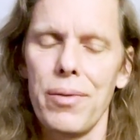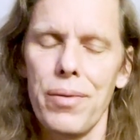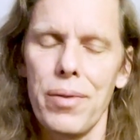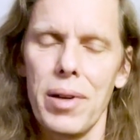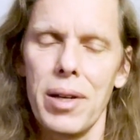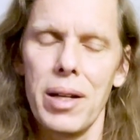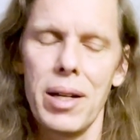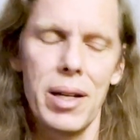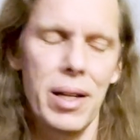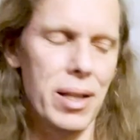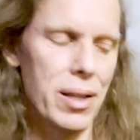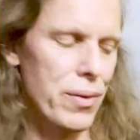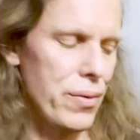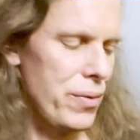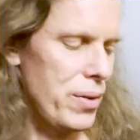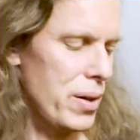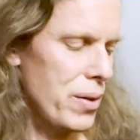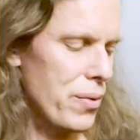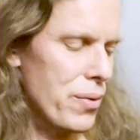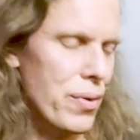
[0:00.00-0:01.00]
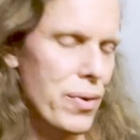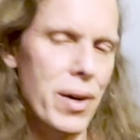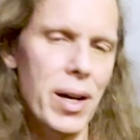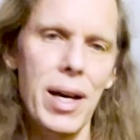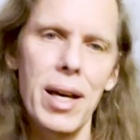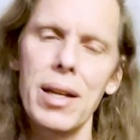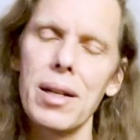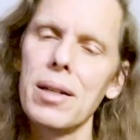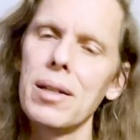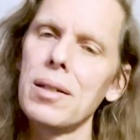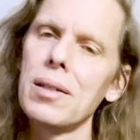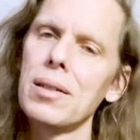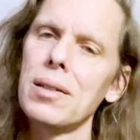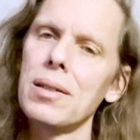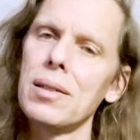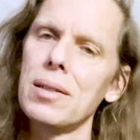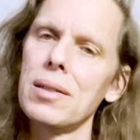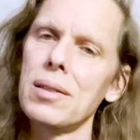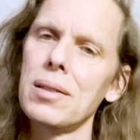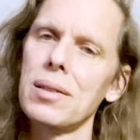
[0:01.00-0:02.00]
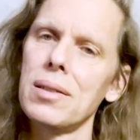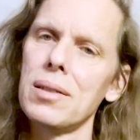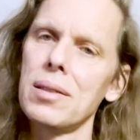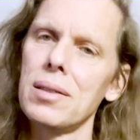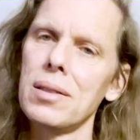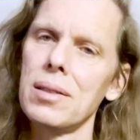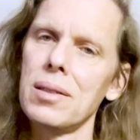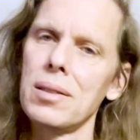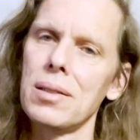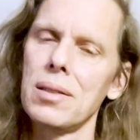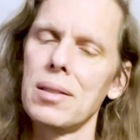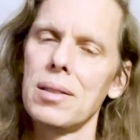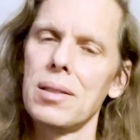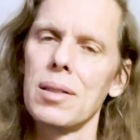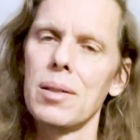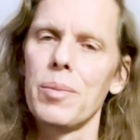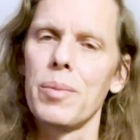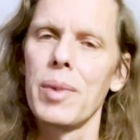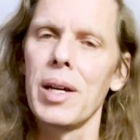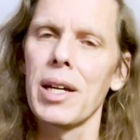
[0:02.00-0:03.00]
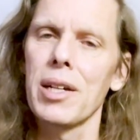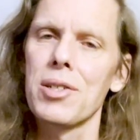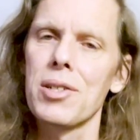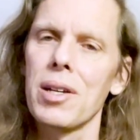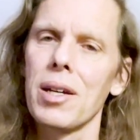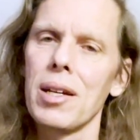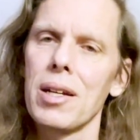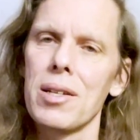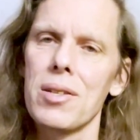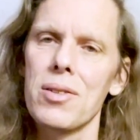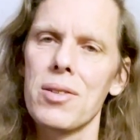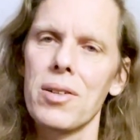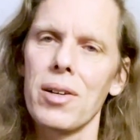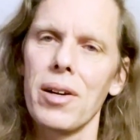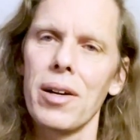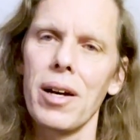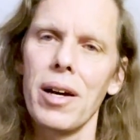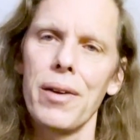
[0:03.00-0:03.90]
fretted at the 5th fret. I'm actually going to start